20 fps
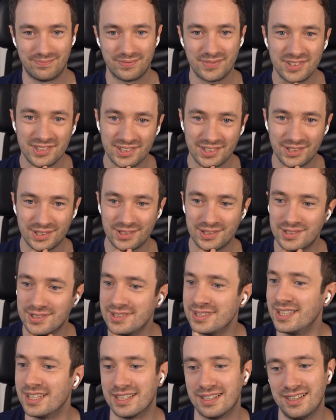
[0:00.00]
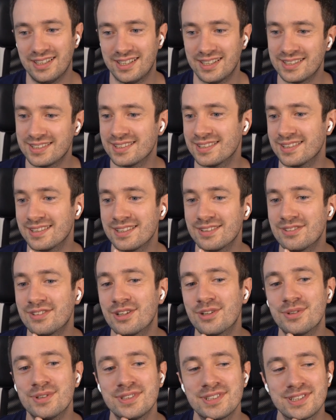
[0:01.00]
So yeah,
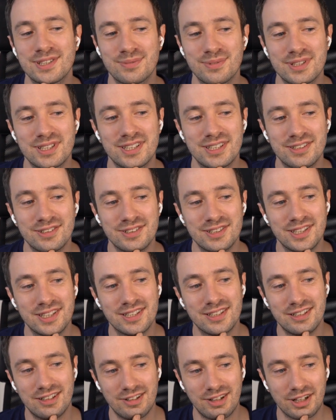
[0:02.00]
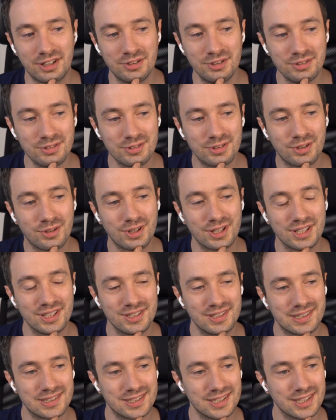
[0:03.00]
there is something hidden here. I couldn't crack it
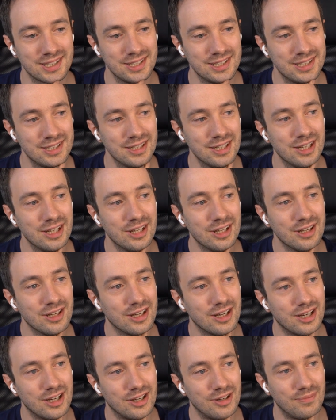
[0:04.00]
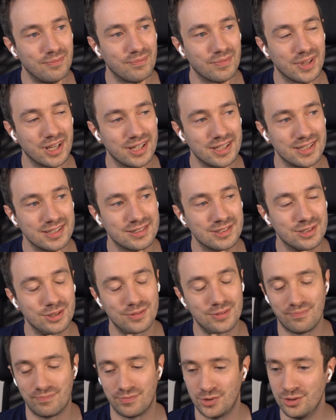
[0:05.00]
exactly.
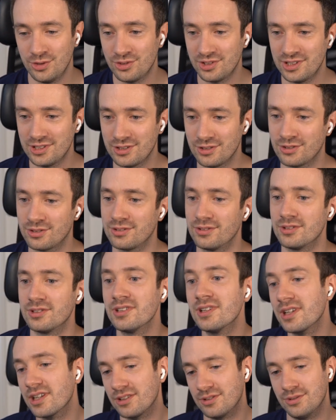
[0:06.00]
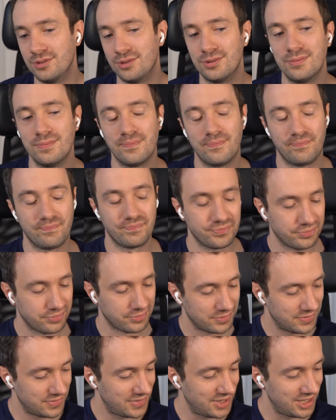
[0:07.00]
So usually the thing I do
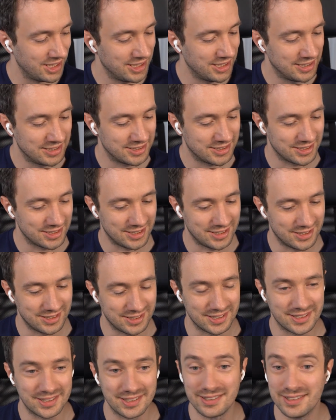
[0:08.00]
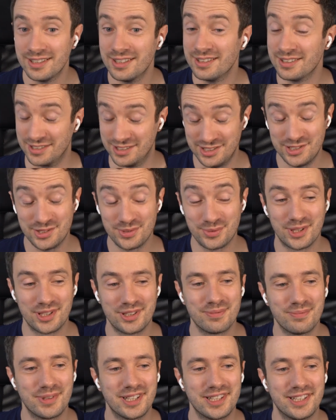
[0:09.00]
is this is
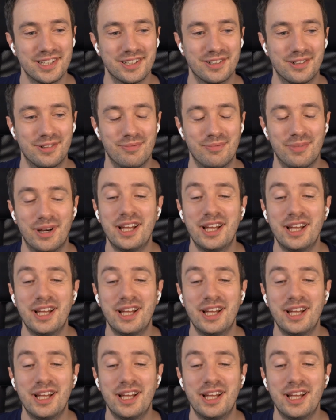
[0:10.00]
when my